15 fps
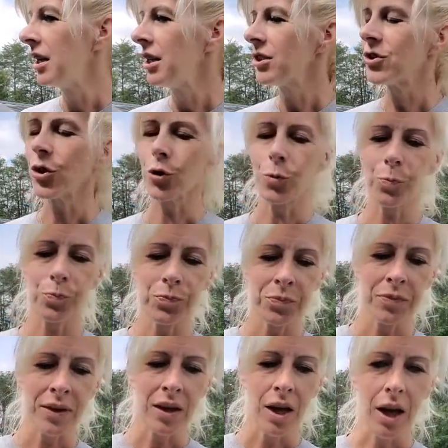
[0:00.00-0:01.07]
So
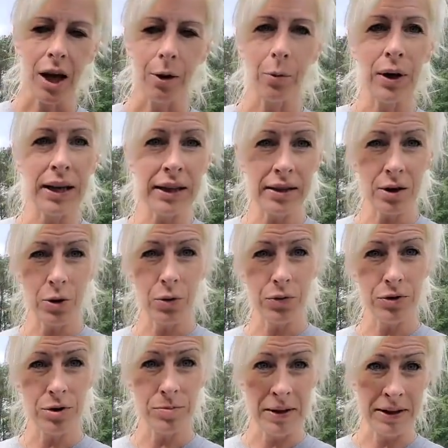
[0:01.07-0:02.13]
I went over
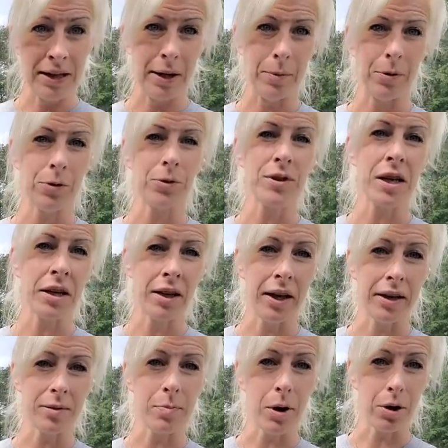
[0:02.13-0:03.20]
to my neighbor who's going to let
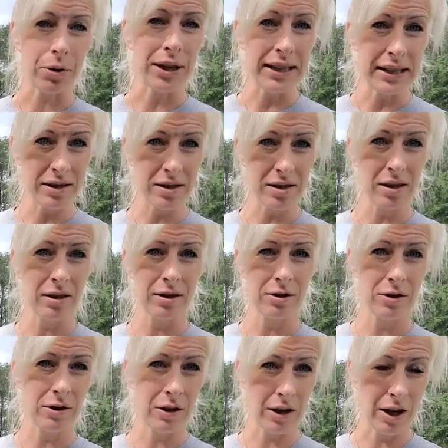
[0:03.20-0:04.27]
us borrow his
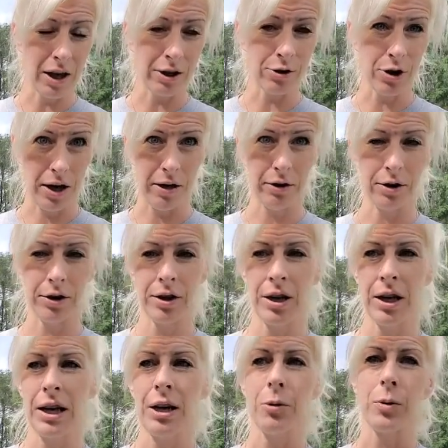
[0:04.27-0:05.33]
uh, trailer,
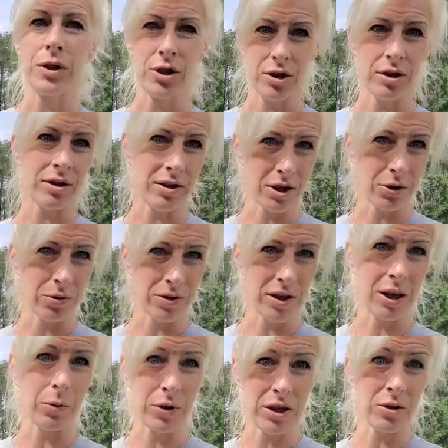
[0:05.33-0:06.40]
which is the
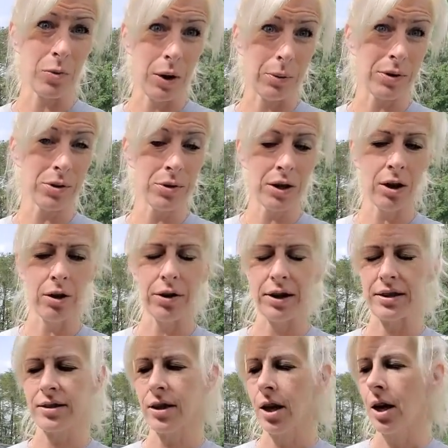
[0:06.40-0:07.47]
gooseneck, which is why we're doing all
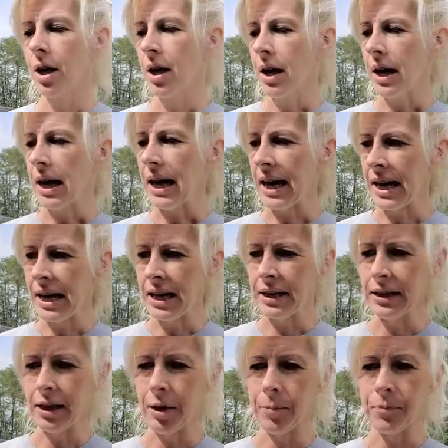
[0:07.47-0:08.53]
this. And
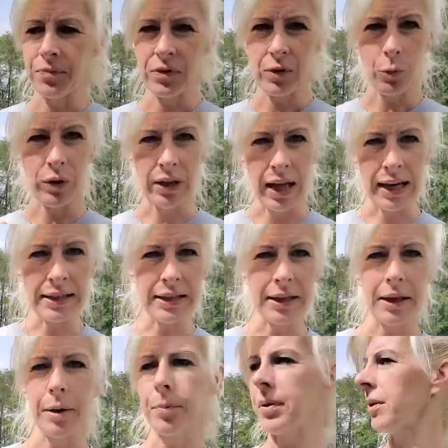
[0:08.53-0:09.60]
um, we lined it
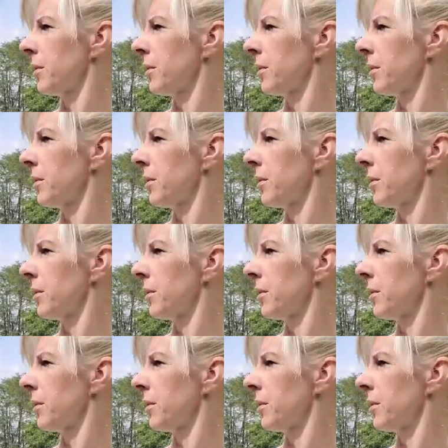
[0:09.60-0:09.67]
up,